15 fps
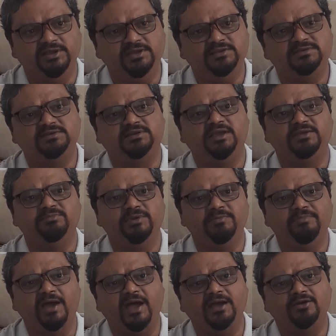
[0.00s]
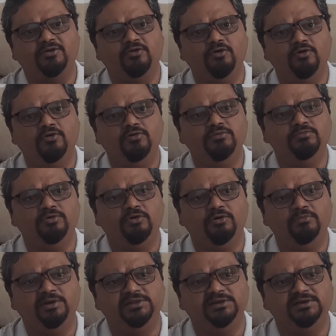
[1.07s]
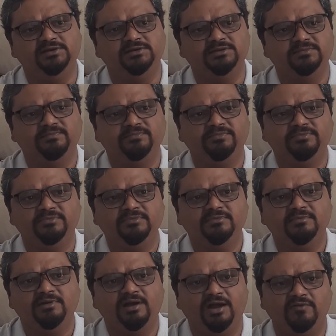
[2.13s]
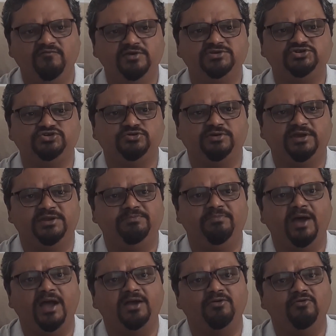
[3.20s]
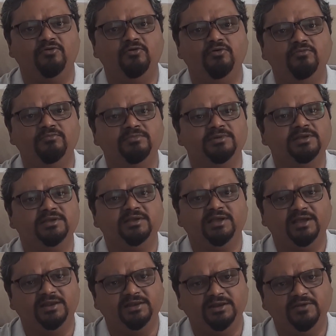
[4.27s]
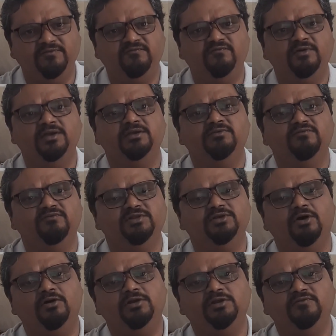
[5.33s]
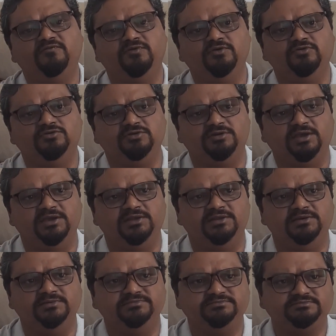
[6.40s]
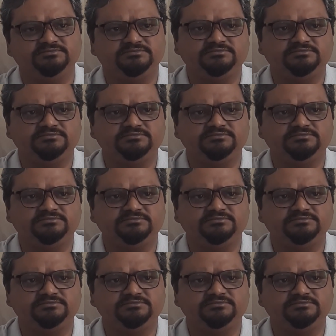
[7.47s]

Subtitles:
Please take me back home, O mother. I wish to get back home and live with all of you together.